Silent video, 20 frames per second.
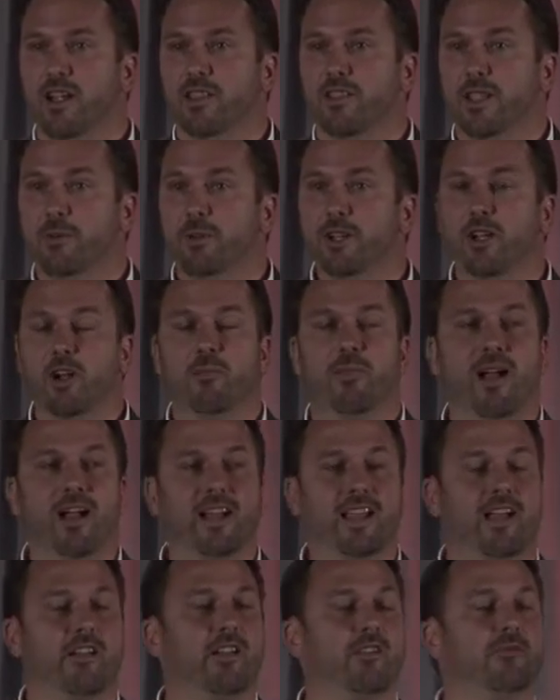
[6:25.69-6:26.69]
Then we go
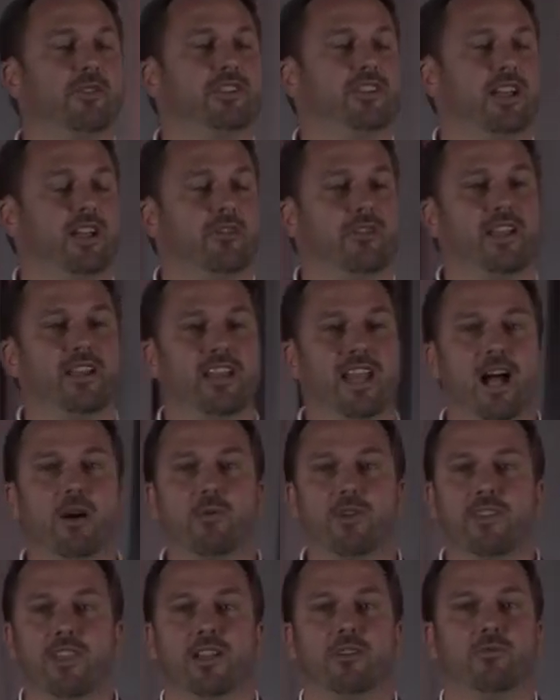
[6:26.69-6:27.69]
back out and we say, okay, now
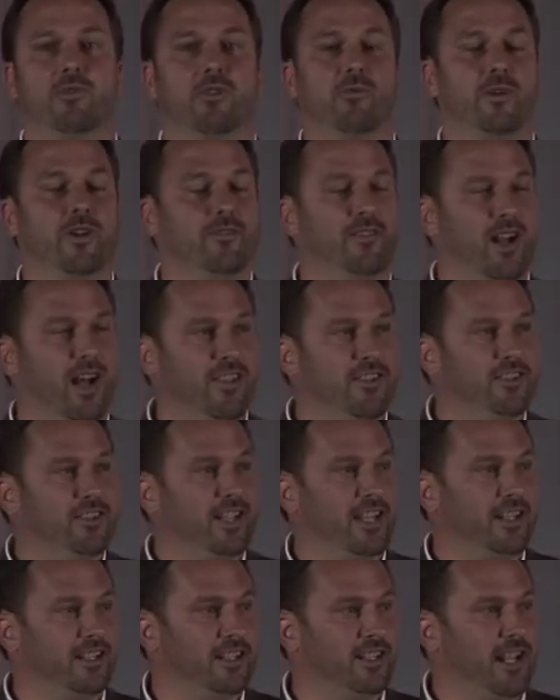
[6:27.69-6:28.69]
we think we're, we've gotten the
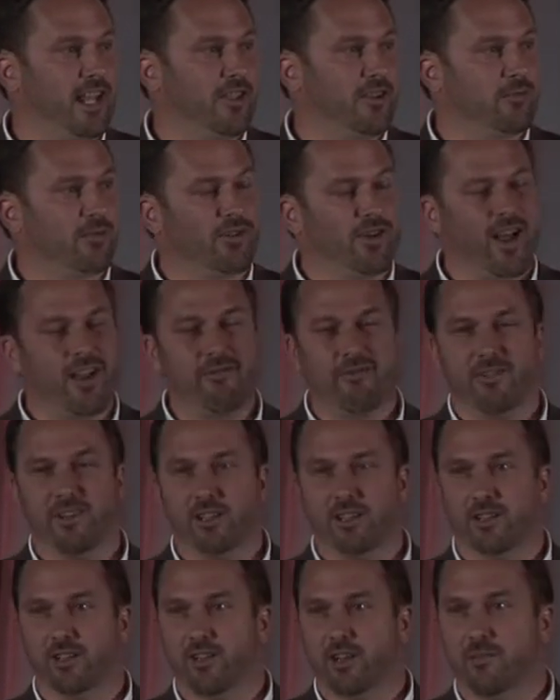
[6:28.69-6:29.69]
data together, we're not
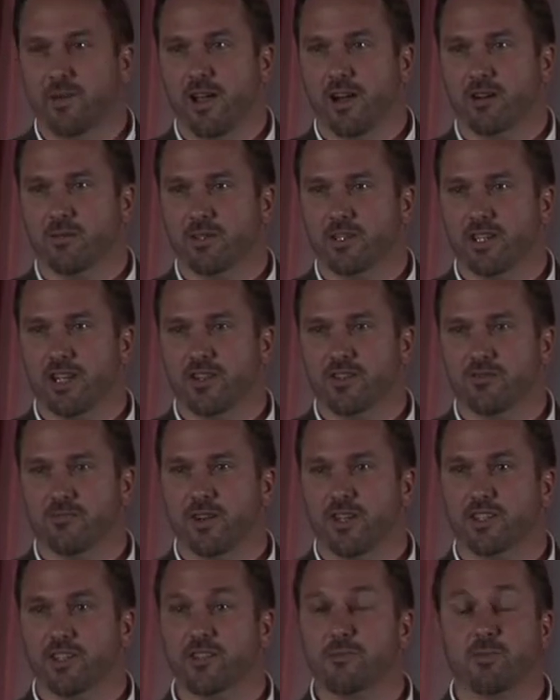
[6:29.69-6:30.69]
feeling good about our retention
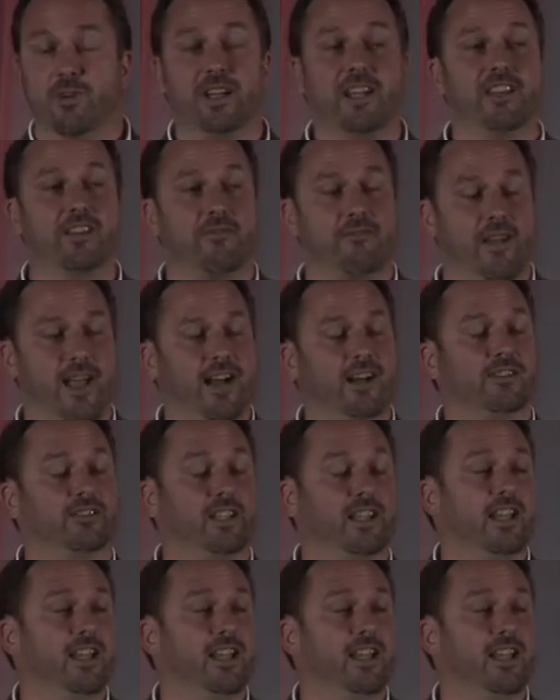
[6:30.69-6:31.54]
rates, let's bring in the faculty.